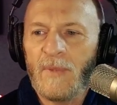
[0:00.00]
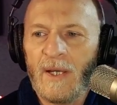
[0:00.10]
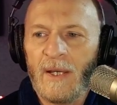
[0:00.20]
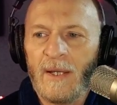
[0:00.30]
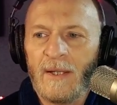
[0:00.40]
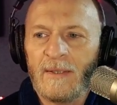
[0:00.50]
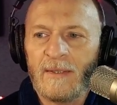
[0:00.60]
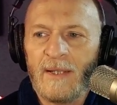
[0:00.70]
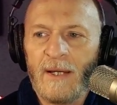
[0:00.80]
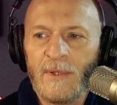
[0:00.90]

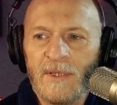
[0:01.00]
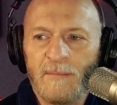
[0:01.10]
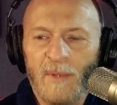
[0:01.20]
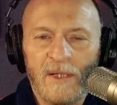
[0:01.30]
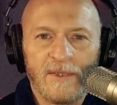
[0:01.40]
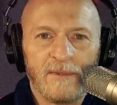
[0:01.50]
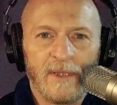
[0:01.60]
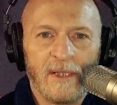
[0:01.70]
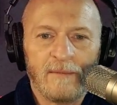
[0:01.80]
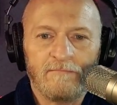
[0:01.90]
And now he's
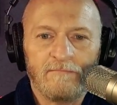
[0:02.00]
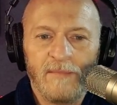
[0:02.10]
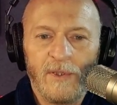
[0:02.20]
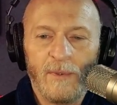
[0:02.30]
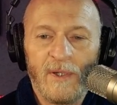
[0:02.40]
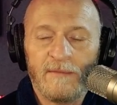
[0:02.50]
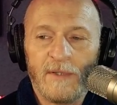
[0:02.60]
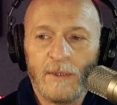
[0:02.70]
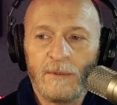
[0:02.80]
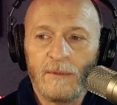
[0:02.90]
sponsoring
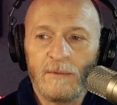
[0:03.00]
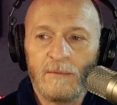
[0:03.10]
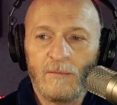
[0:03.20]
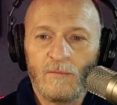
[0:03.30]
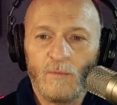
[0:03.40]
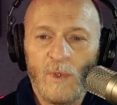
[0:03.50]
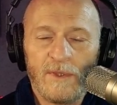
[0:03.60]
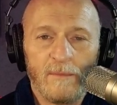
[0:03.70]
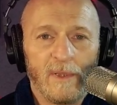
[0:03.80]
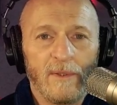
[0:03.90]
UFO
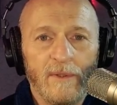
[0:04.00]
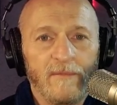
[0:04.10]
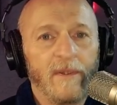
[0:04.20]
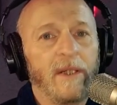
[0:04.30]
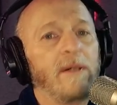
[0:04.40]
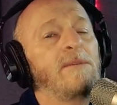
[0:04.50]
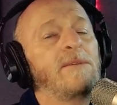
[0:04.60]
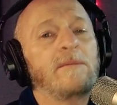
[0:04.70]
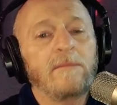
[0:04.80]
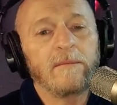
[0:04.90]
whistleblower
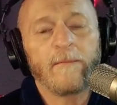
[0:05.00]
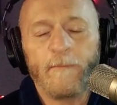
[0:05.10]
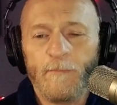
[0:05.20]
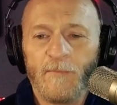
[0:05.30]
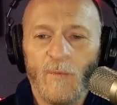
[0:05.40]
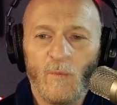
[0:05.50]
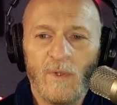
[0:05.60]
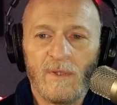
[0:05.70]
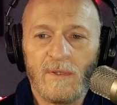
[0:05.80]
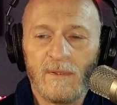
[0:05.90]
videos
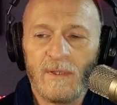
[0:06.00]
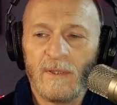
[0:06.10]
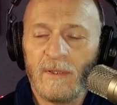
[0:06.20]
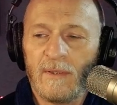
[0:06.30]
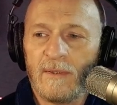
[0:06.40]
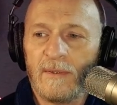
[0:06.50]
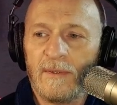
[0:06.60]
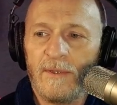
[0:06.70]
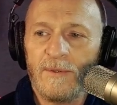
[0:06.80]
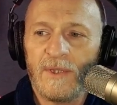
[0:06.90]
with
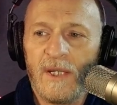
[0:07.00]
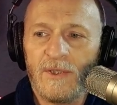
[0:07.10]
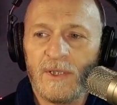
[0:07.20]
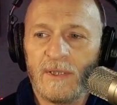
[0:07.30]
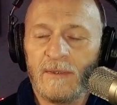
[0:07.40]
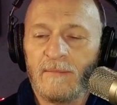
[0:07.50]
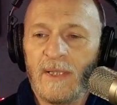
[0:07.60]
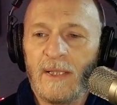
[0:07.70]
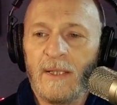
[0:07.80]
News Nation.